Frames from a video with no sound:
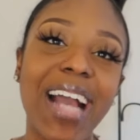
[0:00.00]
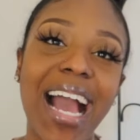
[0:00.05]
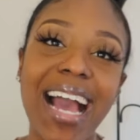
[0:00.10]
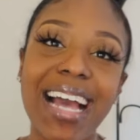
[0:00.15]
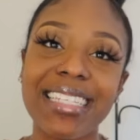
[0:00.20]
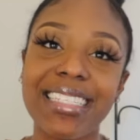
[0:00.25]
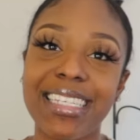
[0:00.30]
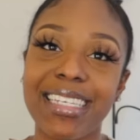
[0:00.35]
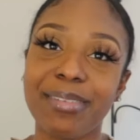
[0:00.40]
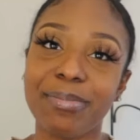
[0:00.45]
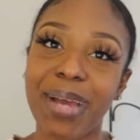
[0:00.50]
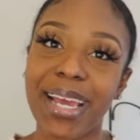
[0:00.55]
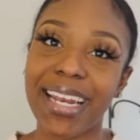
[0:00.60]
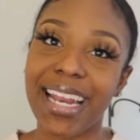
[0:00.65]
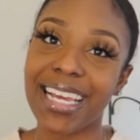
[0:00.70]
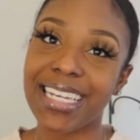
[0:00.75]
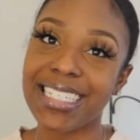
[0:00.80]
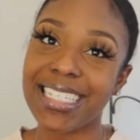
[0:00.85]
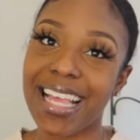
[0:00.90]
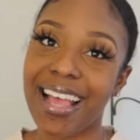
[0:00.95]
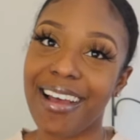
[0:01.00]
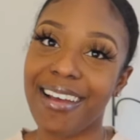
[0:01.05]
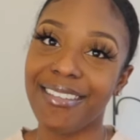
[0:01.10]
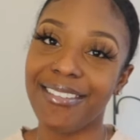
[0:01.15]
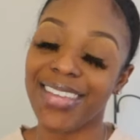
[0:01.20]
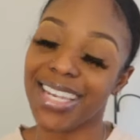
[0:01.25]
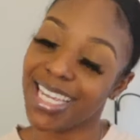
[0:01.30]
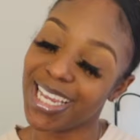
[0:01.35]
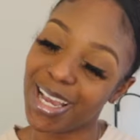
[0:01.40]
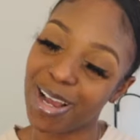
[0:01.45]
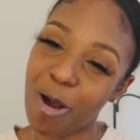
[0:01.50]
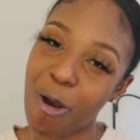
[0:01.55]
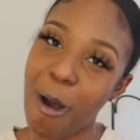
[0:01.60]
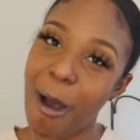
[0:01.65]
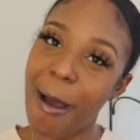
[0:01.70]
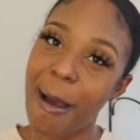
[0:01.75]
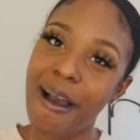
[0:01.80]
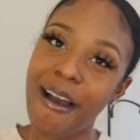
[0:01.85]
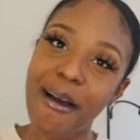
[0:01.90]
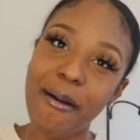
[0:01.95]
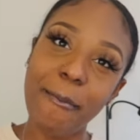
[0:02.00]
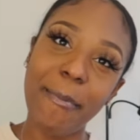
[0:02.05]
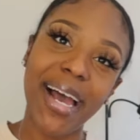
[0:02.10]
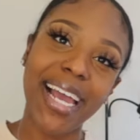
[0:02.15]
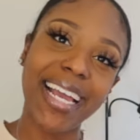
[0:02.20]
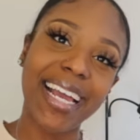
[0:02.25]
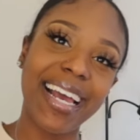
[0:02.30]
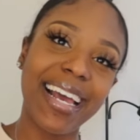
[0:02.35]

guys in my next video. Bye,